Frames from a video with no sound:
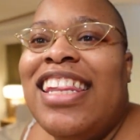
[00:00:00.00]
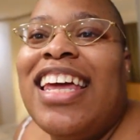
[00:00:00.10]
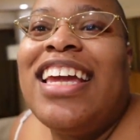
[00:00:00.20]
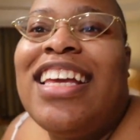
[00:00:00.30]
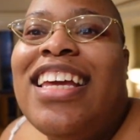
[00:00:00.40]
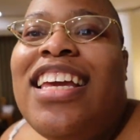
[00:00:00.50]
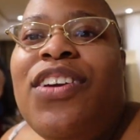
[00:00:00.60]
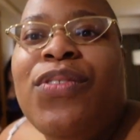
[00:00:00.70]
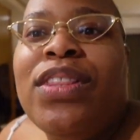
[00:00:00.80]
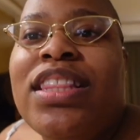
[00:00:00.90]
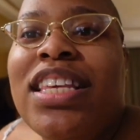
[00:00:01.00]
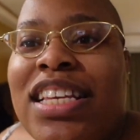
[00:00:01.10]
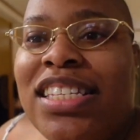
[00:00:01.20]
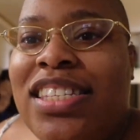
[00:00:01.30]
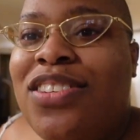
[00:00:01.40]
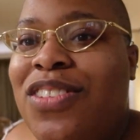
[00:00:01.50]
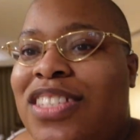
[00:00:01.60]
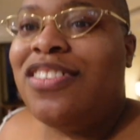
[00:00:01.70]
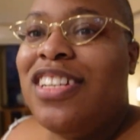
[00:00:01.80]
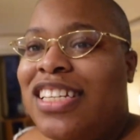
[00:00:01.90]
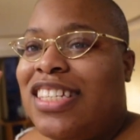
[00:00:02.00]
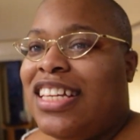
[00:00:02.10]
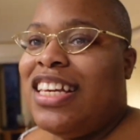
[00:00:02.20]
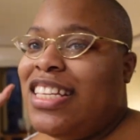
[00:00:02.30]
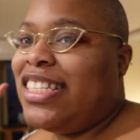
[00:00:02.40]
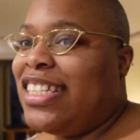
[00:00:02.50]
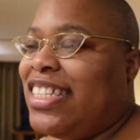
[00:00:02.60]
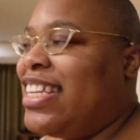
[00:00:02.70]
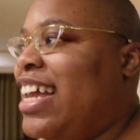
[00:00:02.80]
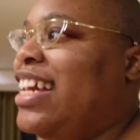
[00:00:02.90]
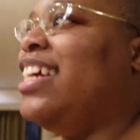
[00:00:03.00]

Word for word: like even this to a certain extent is aesthetic.